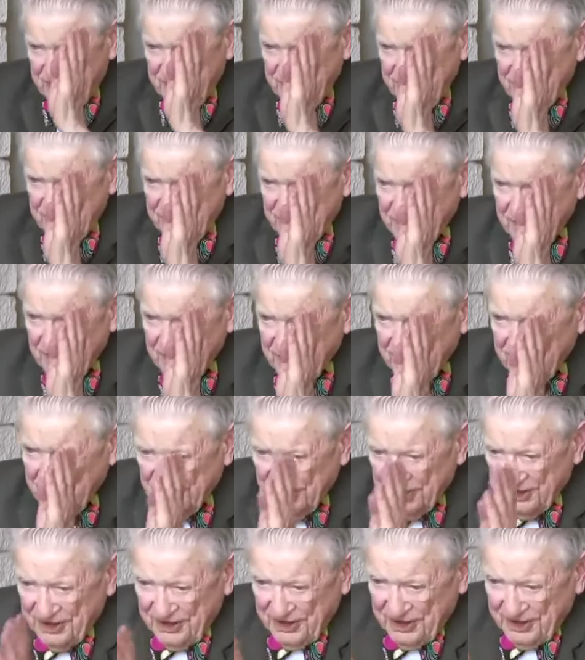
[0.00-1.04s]
a,
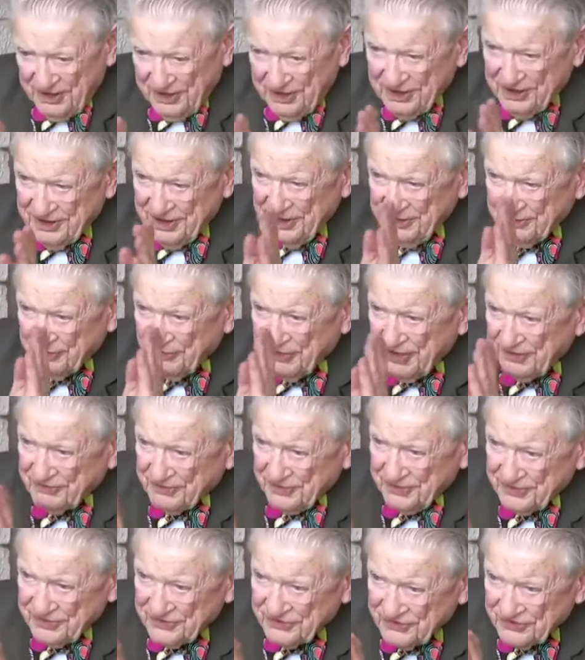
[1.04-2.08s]
a, a
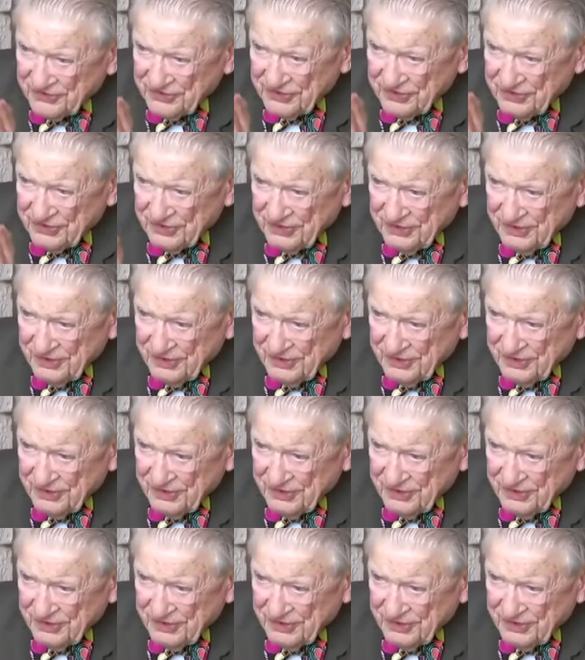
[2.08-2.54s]
reference.